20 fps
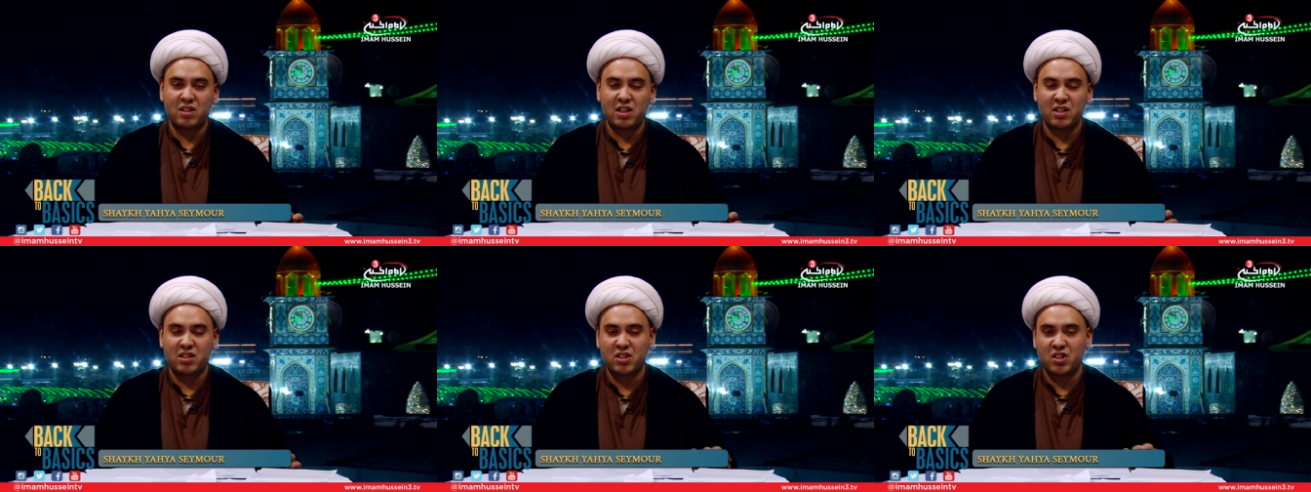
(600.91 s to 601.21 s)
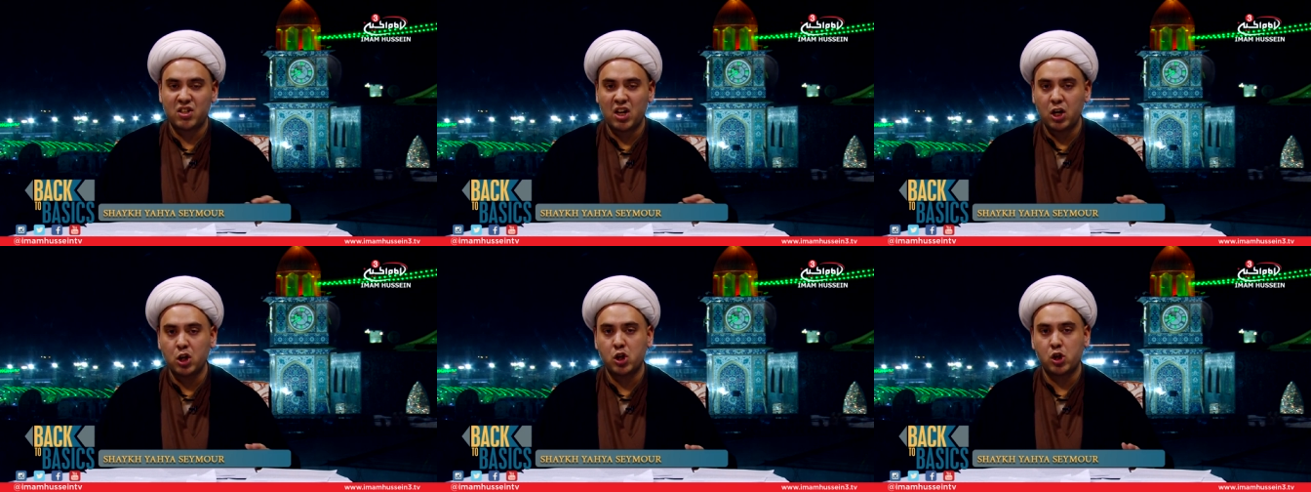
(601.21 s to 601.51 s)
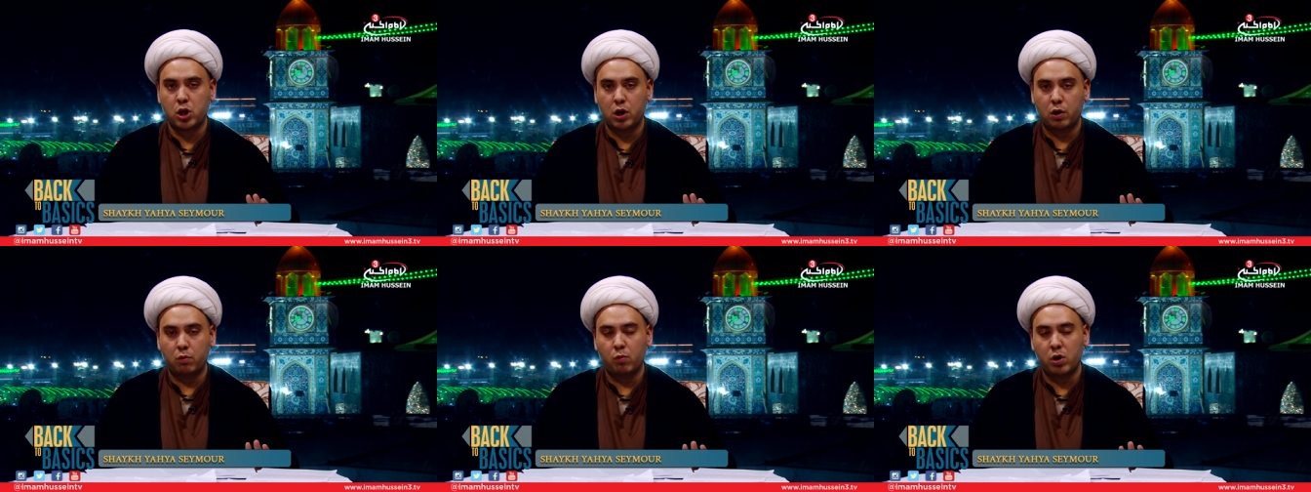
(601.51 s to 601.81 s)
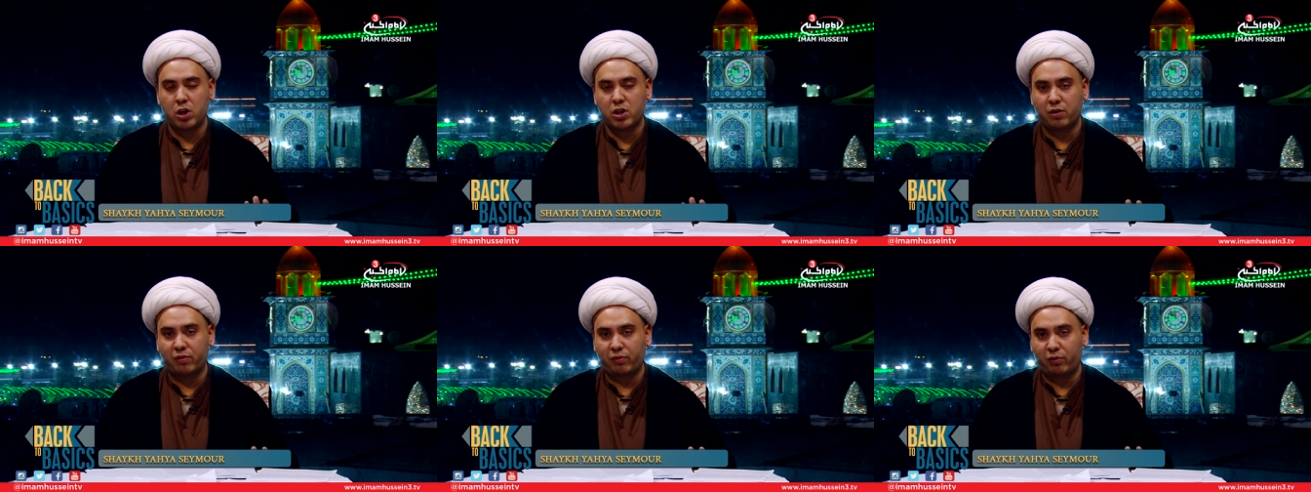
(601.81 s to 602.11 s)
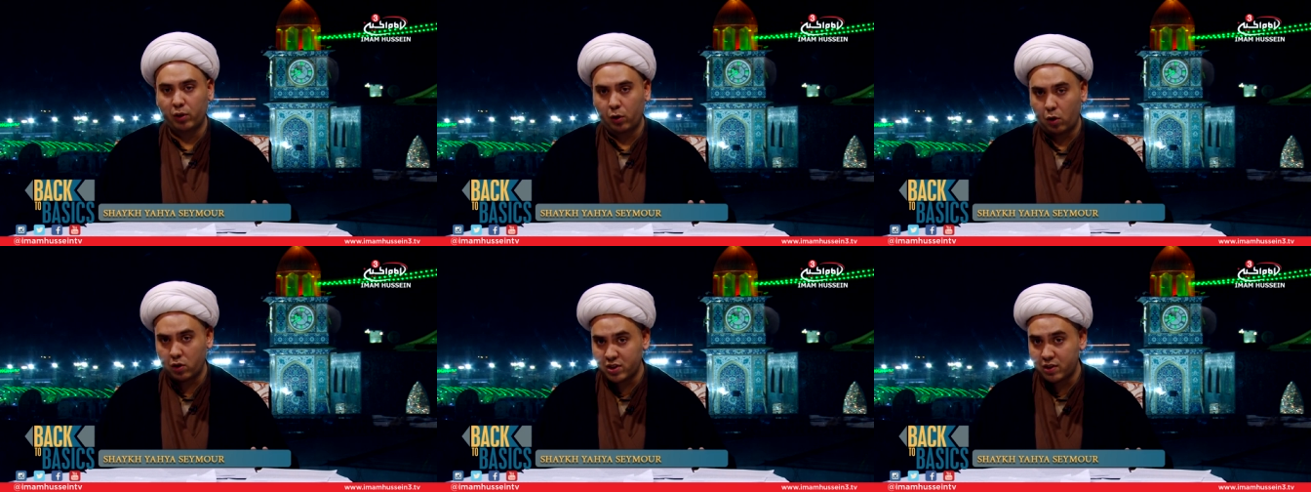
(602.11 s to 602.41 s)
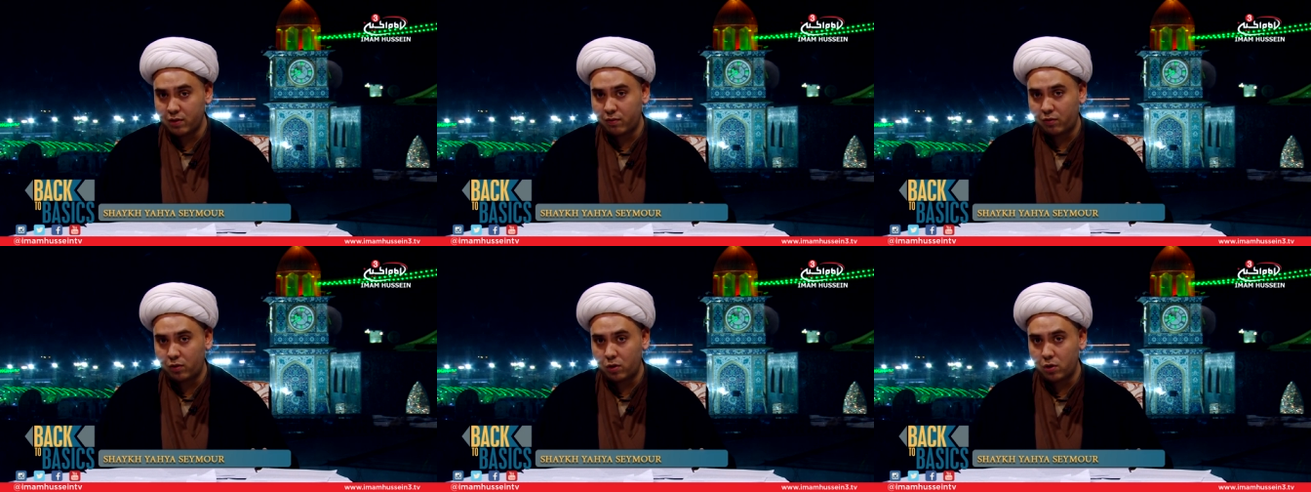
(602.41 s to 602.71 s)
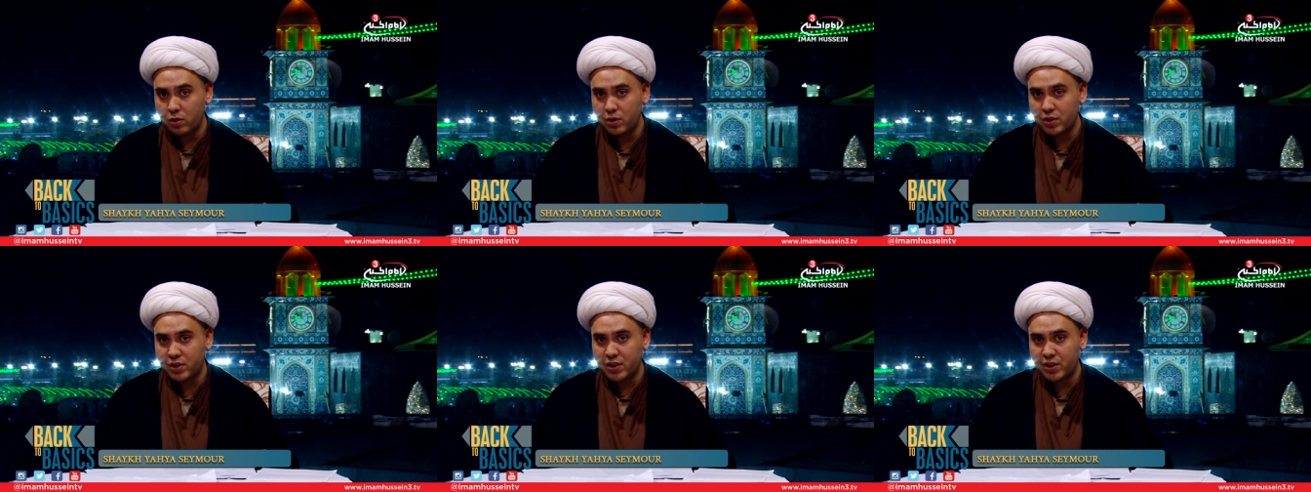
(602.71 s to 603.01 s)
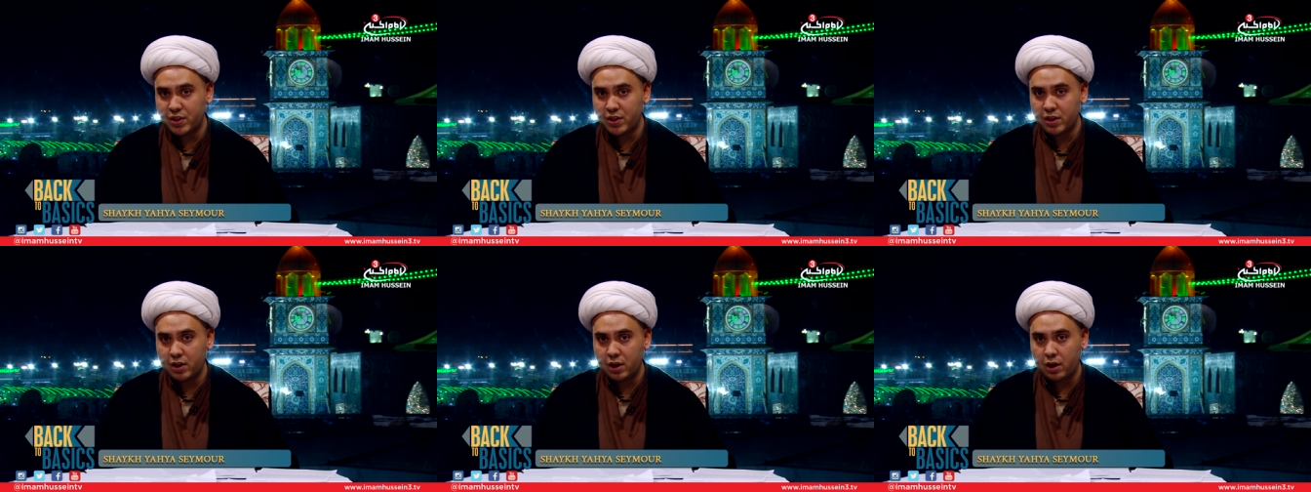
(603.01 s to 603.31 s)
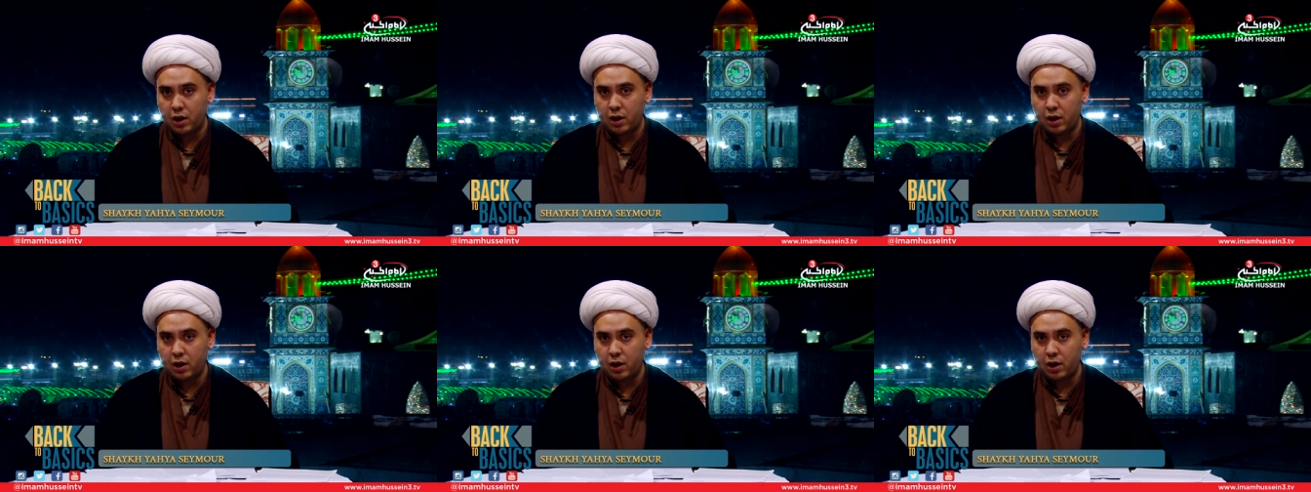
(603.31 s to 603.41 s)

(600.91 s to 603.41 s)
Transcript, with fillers: distinction, which philosophers